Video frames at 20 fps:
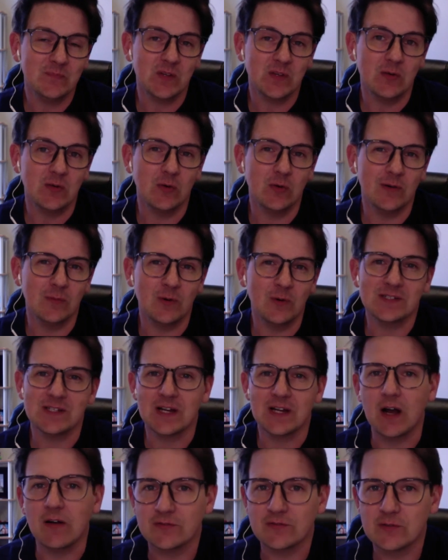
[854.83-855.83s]
or it wasn't
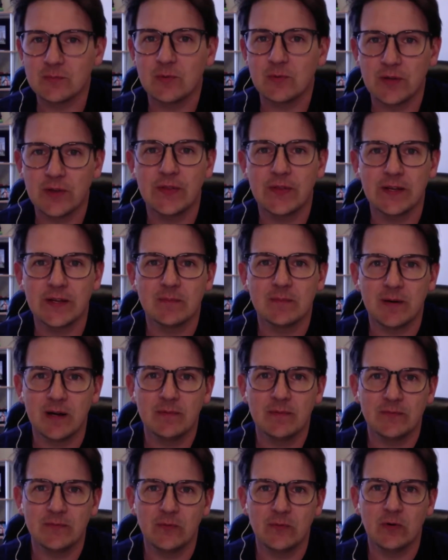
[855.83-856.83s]
comfortable to think about
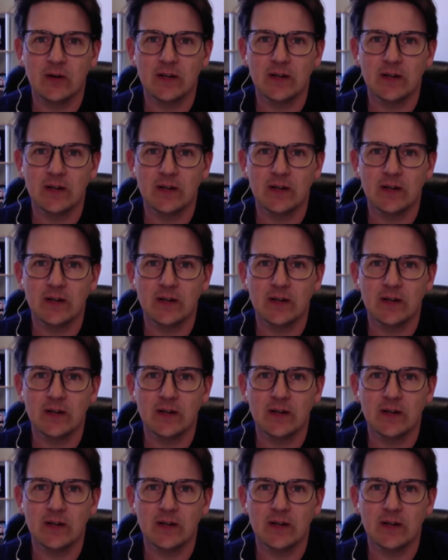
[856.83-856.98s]
before.